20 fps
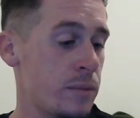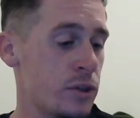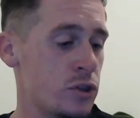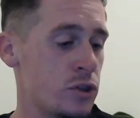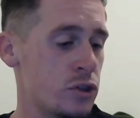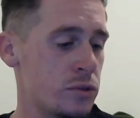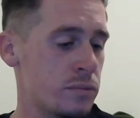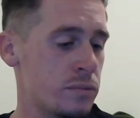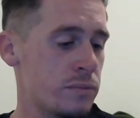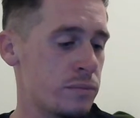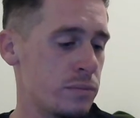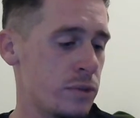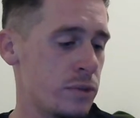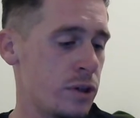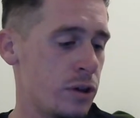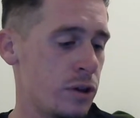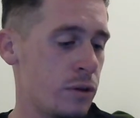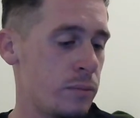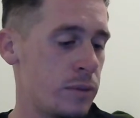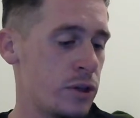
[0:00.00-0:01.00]
make you
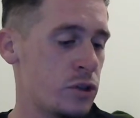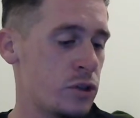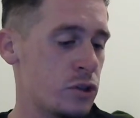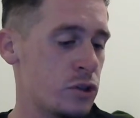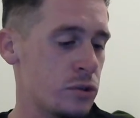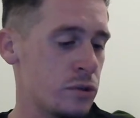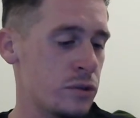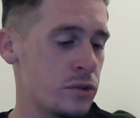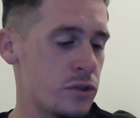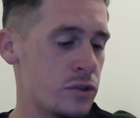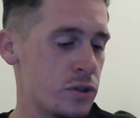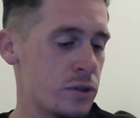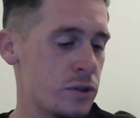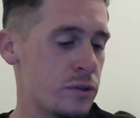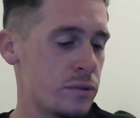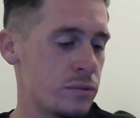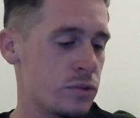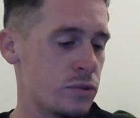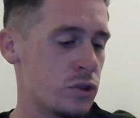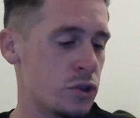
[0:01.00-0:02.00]
know make sure it's
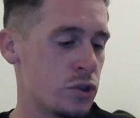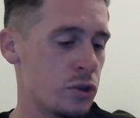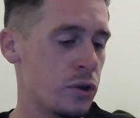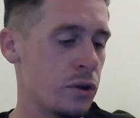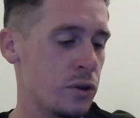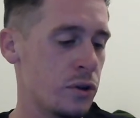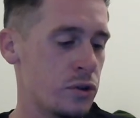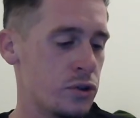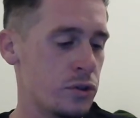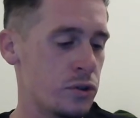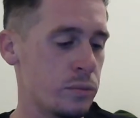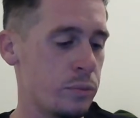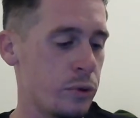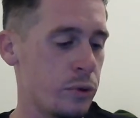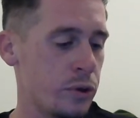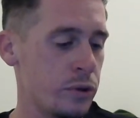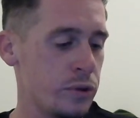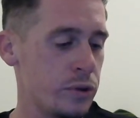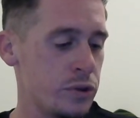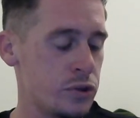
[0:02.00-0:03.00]
charged or
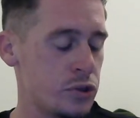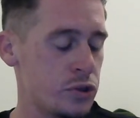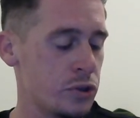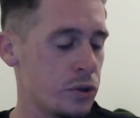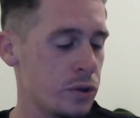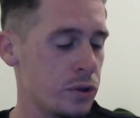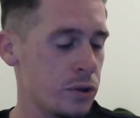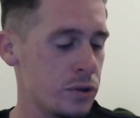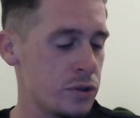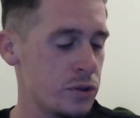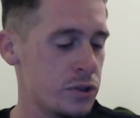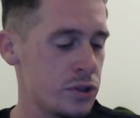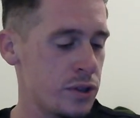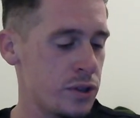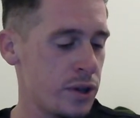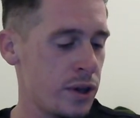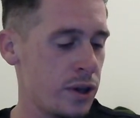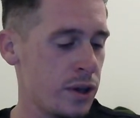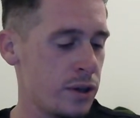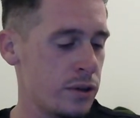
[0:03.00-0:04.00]
partly charged,
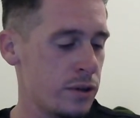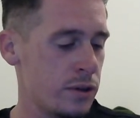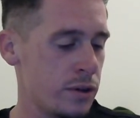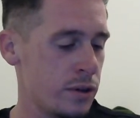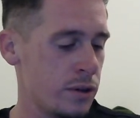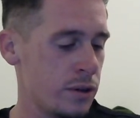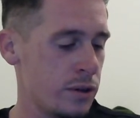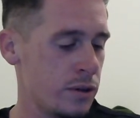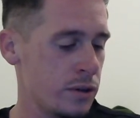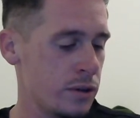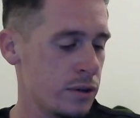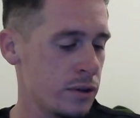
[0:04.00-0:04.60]
and uh,